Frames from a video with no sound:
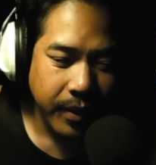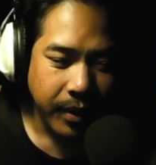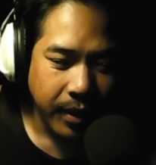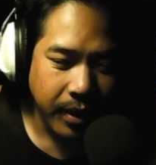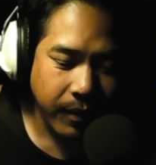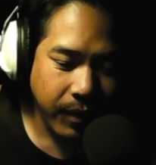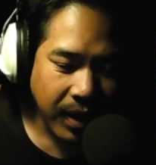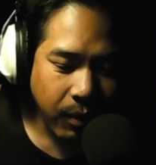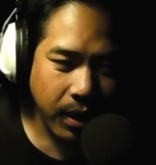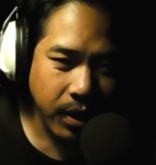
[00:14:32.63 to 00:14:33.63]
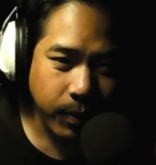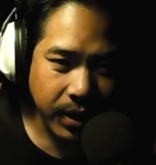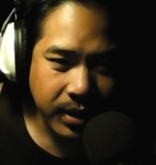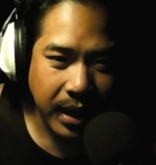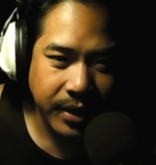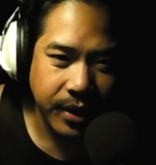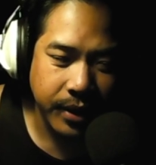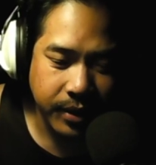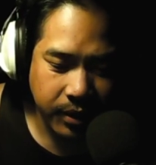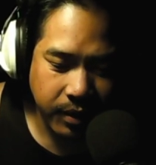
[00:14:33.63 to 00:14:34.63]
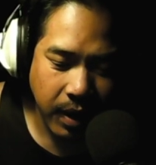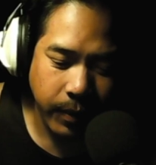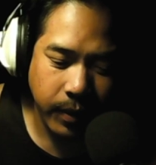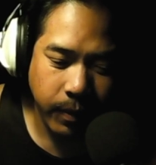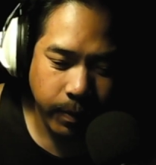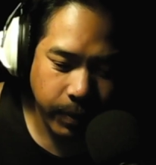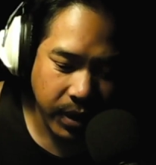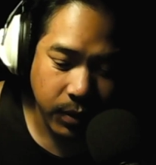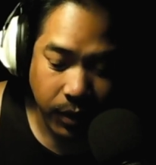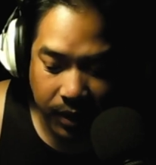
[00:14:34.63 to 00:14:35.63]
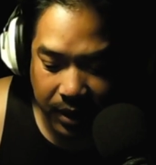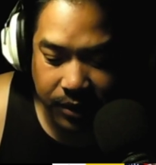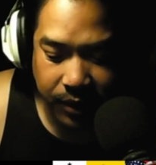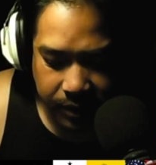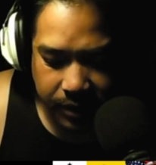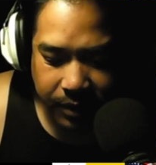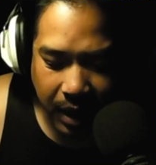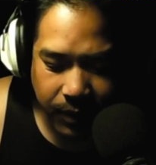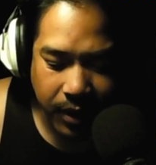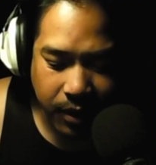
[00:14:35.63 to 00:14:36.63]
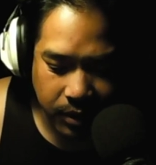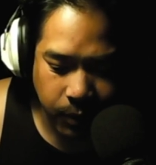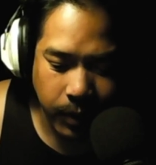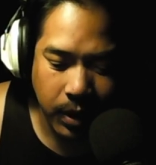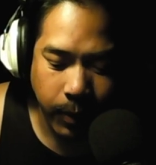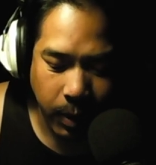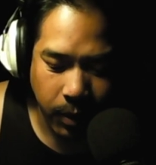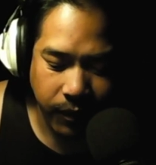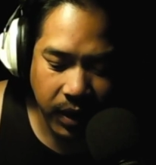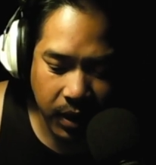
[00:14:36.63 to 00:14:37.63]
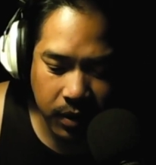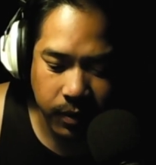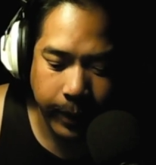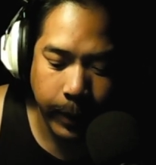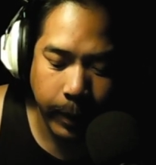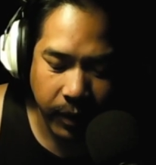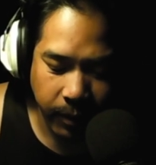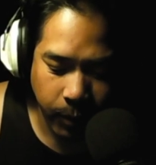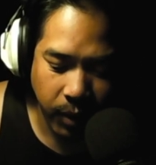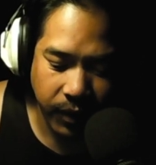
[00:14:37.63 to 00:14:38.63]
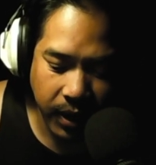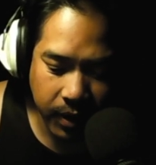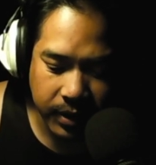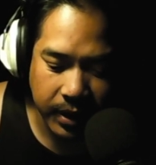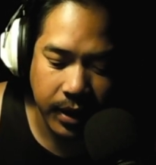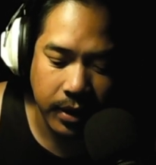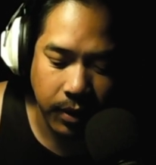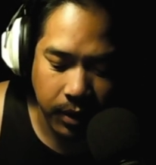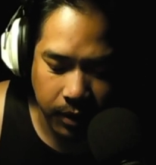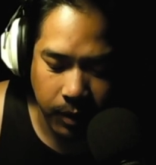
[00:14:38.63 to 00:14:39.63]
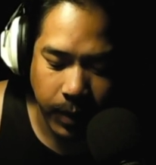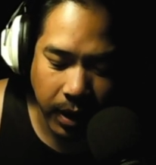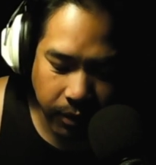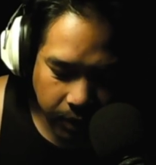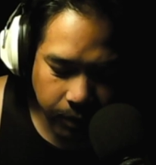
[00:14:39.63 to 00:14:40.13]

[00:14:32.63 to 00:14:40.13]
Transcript: If you like what I do, please like, share, and subscribe. Because when you like, share, and subscribe, it encourages me to make more videos. When I make more videos, I saturate YouTube algorithm.